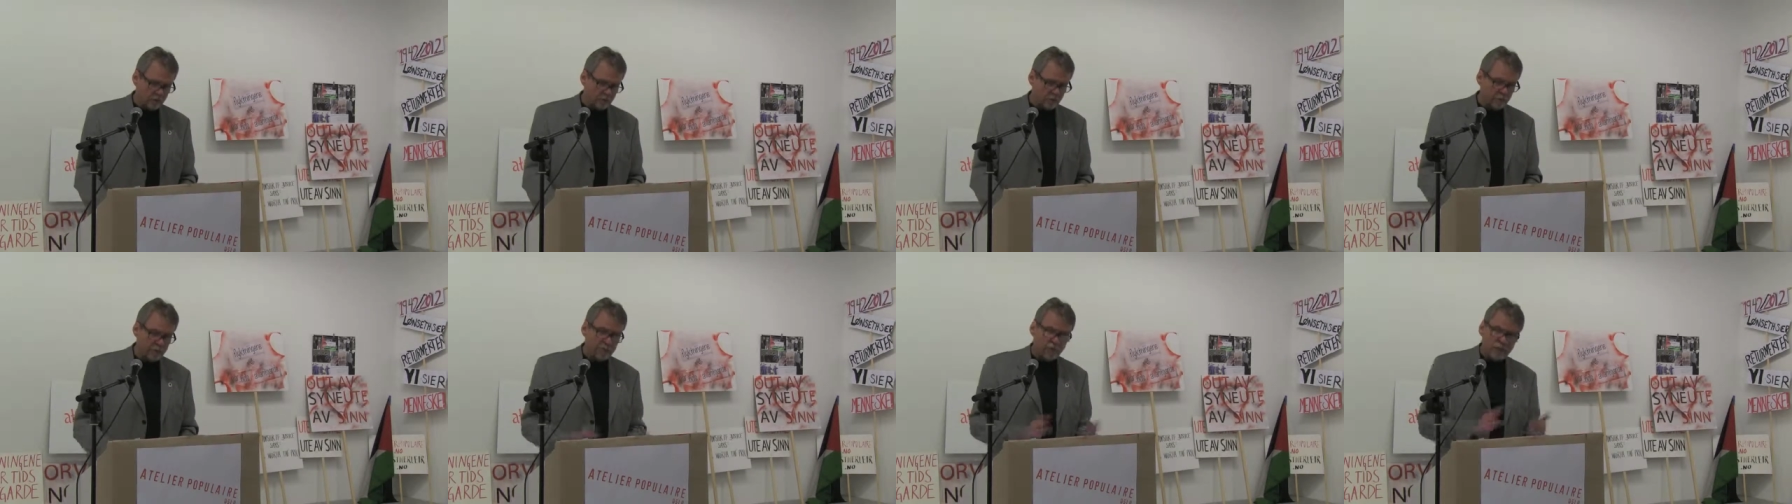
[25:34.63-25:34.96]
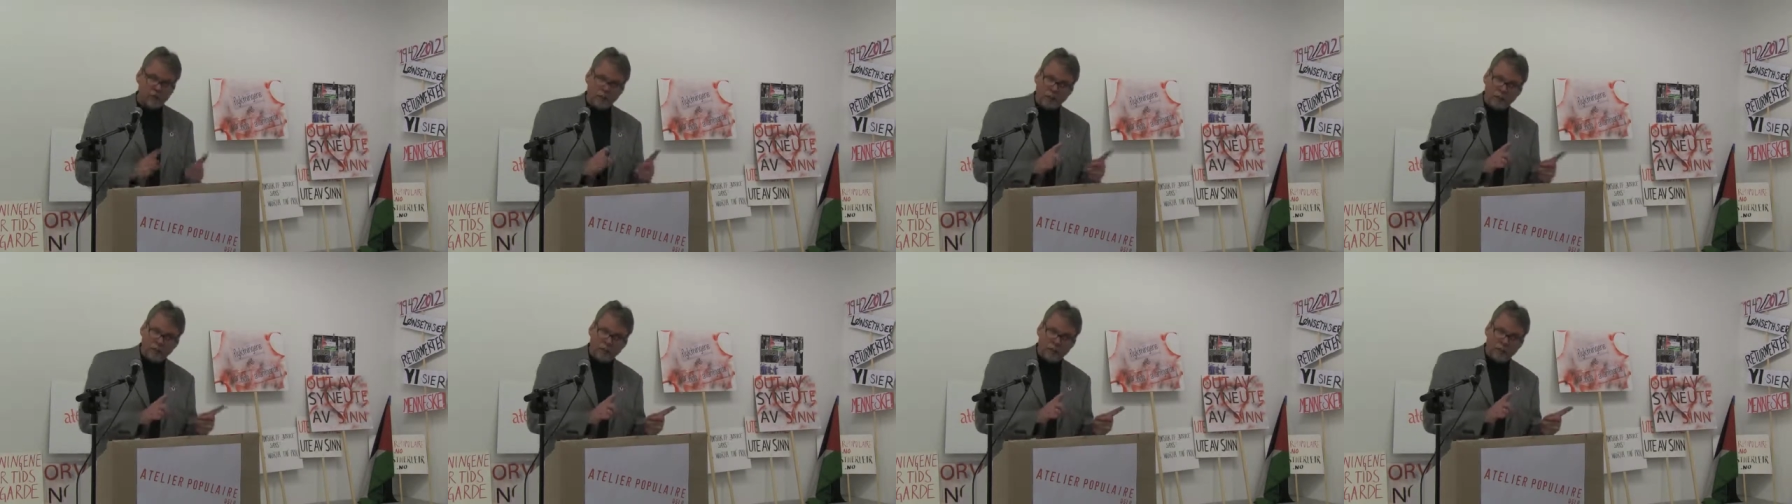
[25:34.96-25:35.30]
but
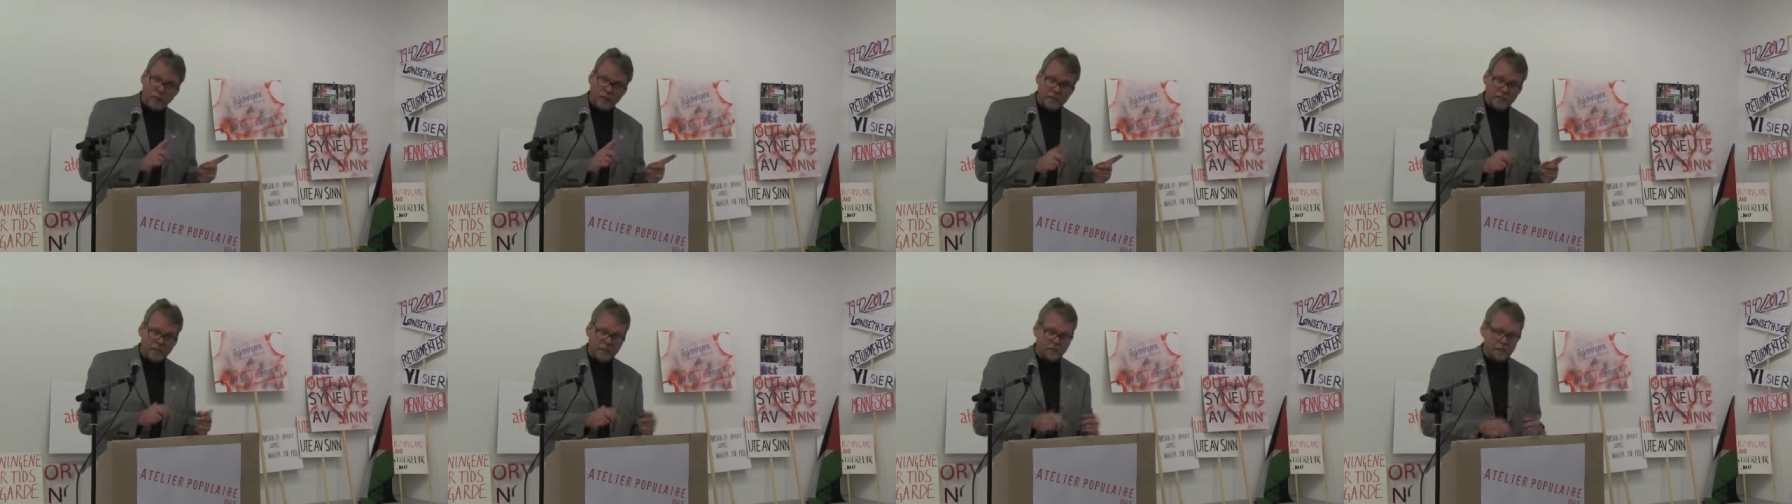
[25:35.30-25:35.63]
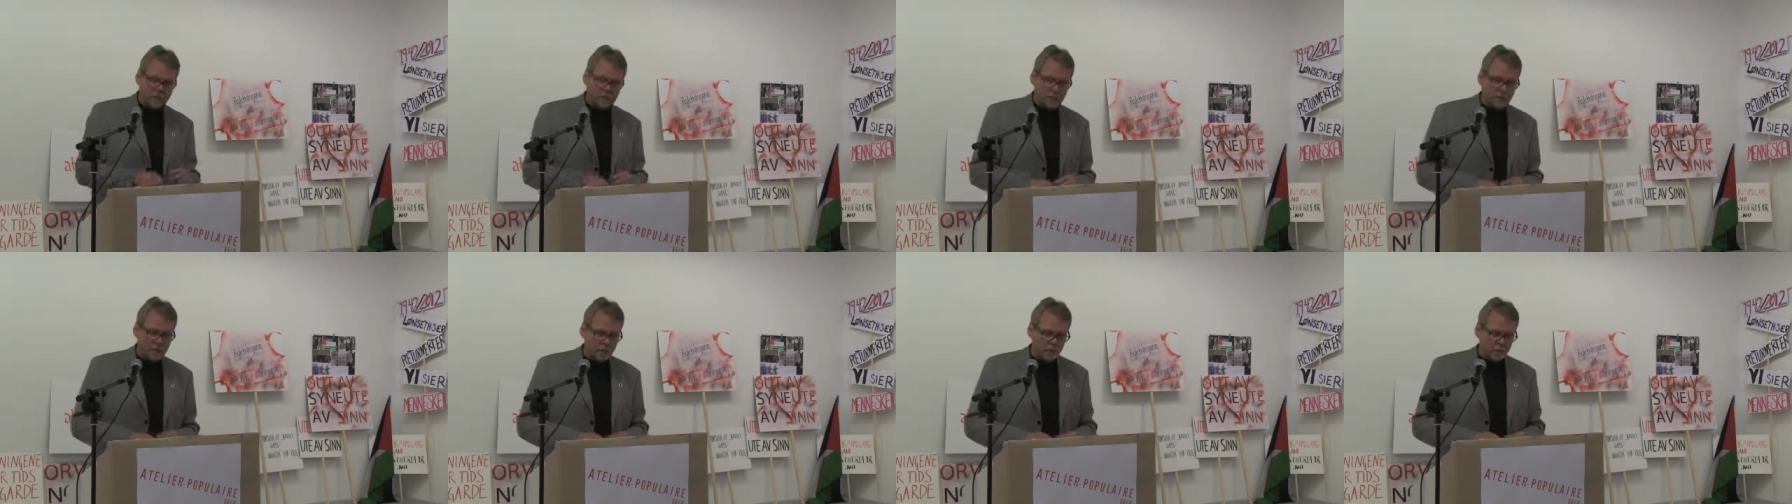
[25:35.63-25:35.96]
that has
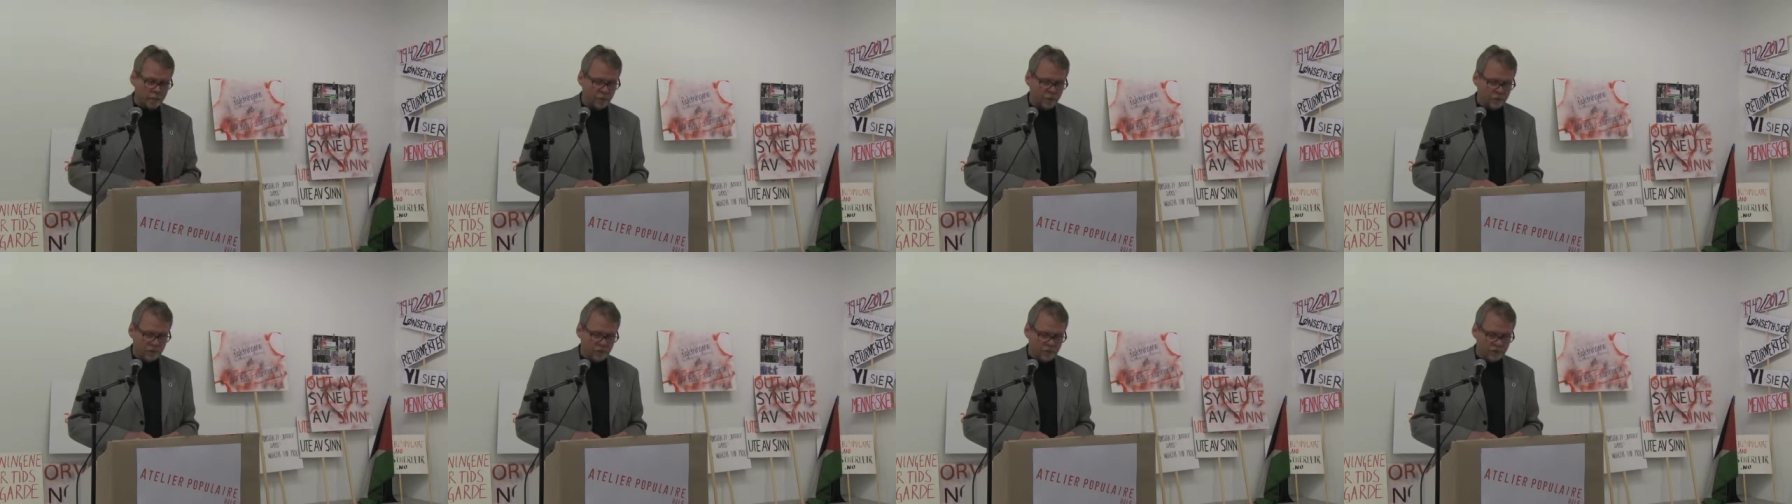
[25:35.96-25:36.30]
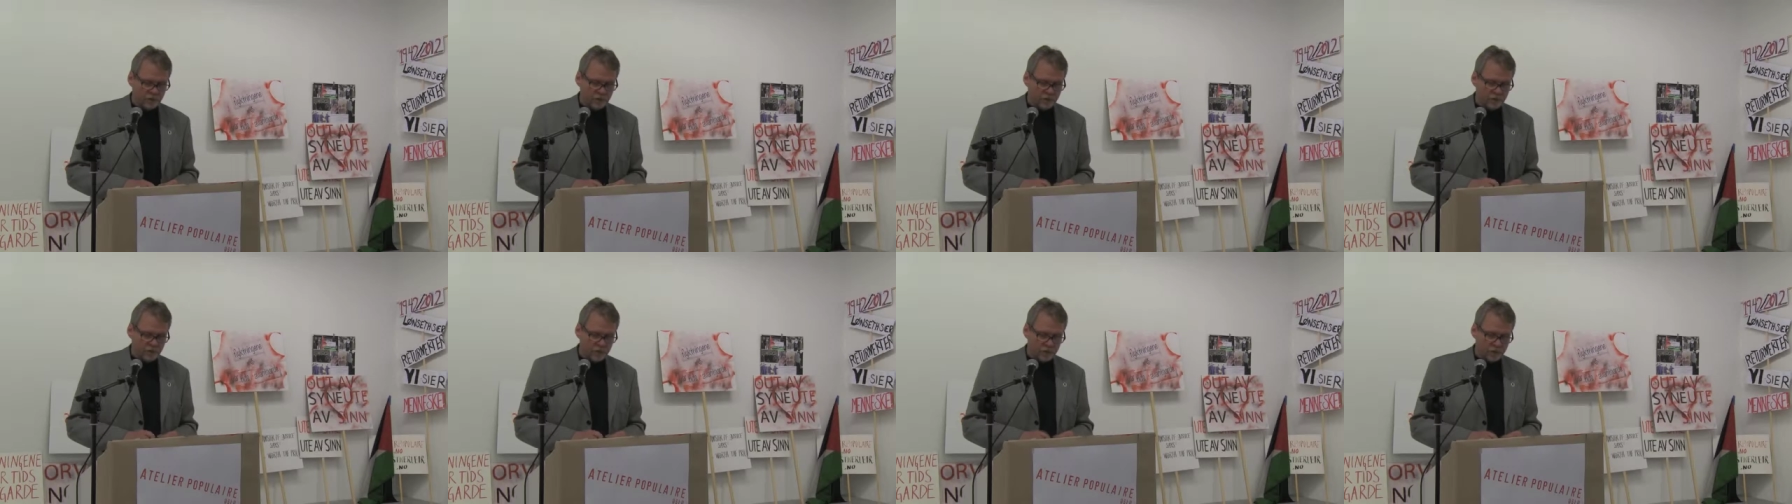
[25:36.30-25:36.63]
its
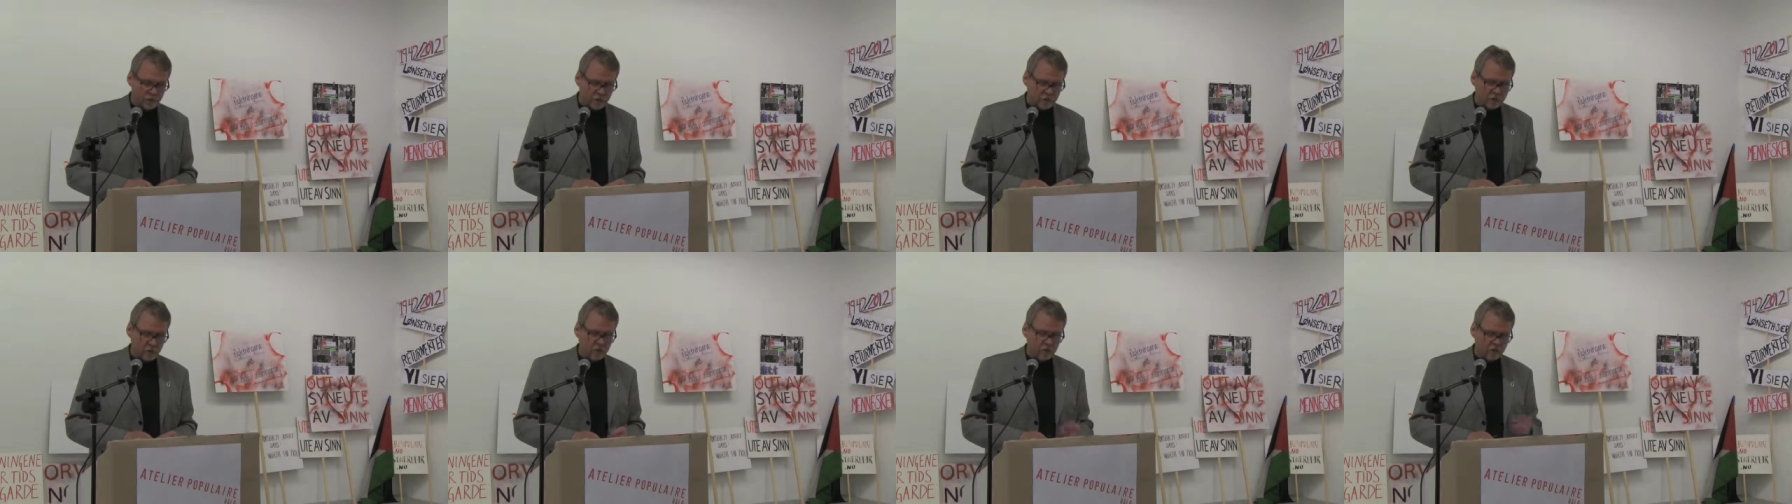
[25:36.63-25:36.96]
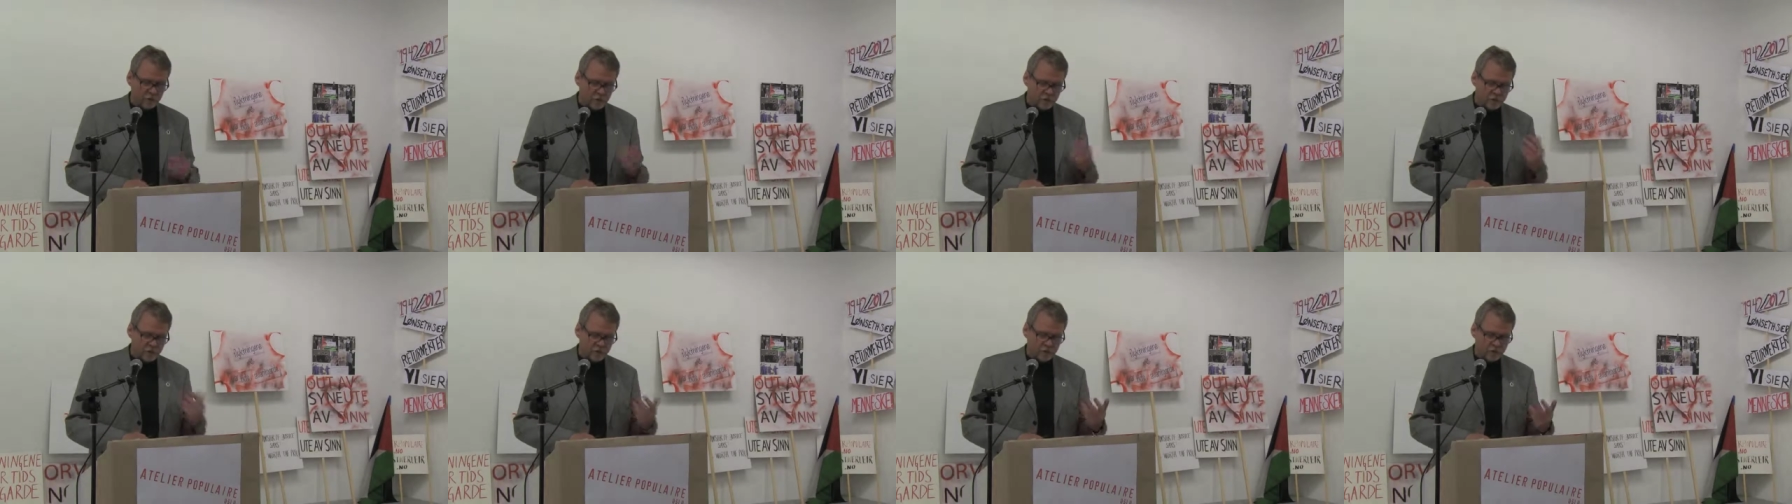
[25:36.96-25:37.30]
positive sides
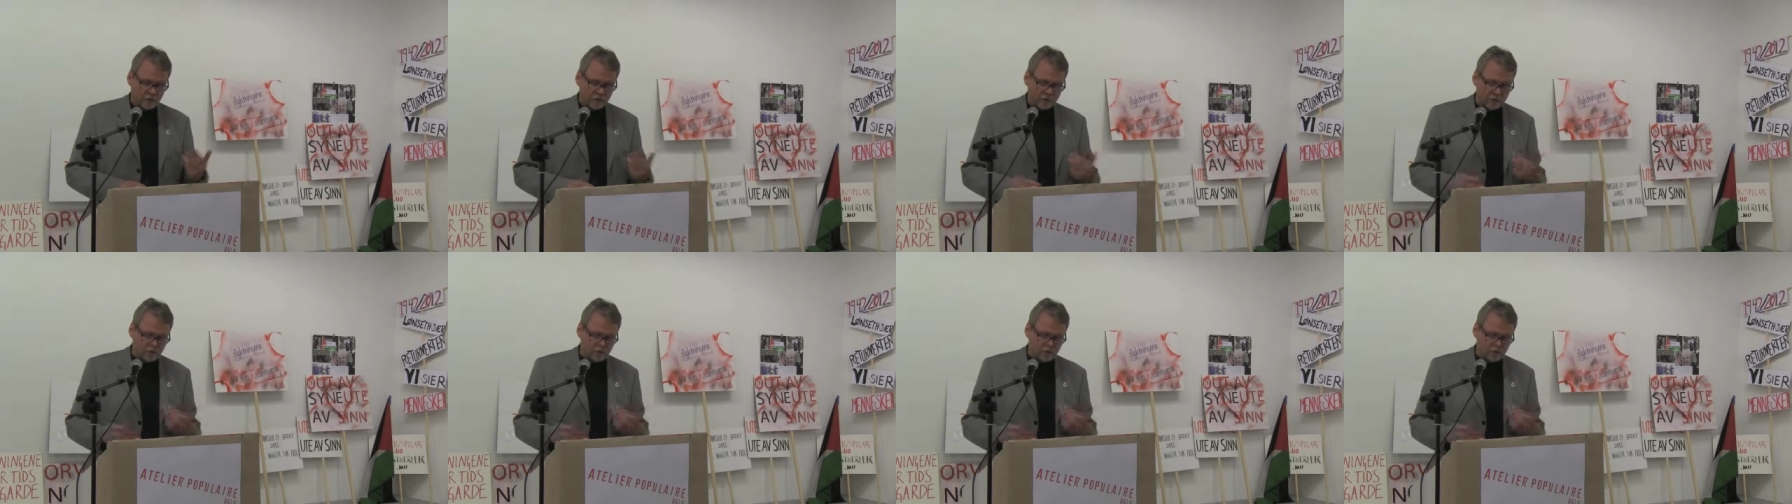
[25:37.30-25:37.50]
also.